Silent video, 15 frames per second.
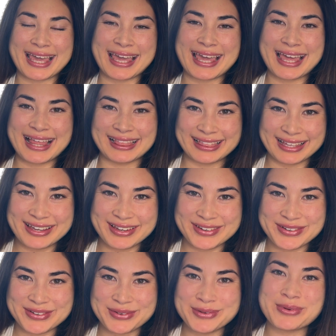
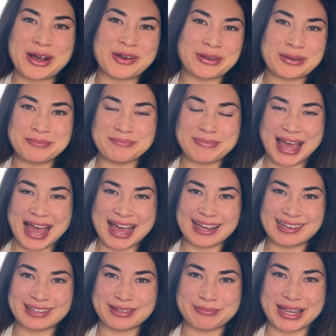Hello, welcome
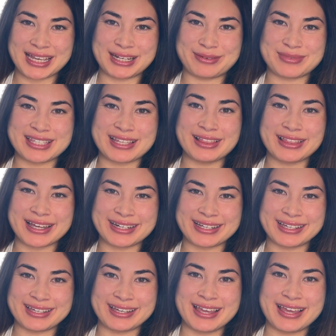back. My name is Eleni,